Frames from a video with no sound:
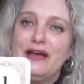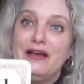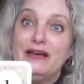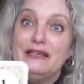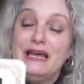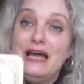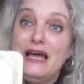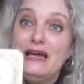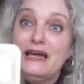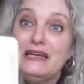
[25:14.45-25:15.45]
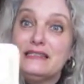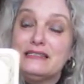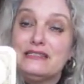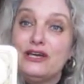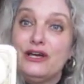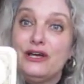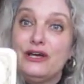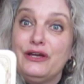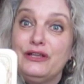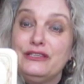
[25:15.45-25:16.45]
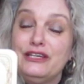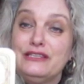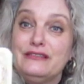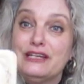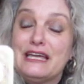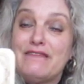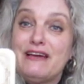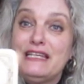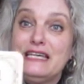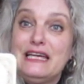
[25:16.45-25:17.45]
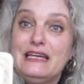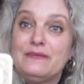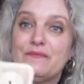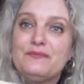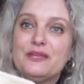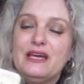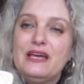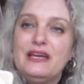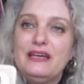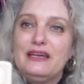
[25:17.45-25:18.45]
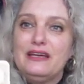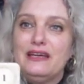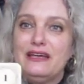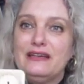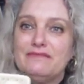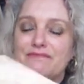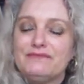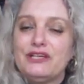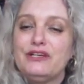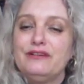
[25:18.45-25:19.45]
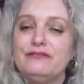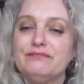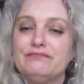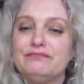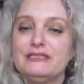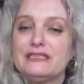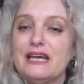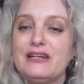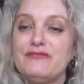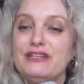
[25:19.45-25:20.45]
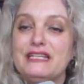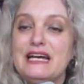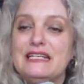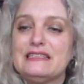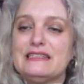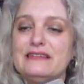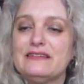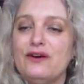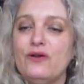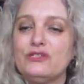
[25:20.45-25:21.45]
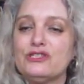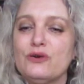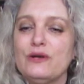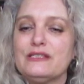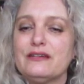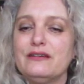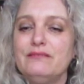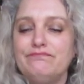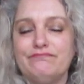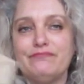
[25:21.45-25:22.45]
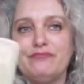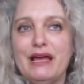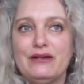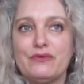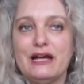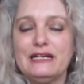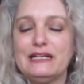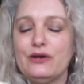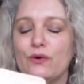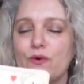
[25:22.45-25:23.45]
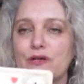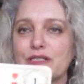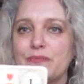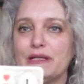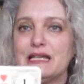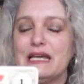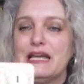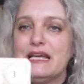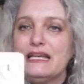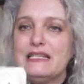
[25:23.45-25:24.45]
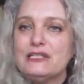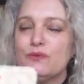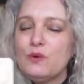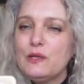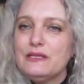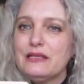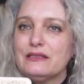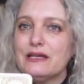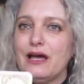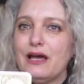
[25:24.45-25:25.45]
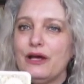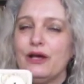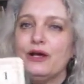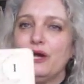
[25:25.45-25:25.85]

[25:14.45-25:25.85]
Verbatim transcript: uh, yeah it's the the, the cavalier uh, the it's kind of a knight also it's a man riding a horse but he's the one that uh,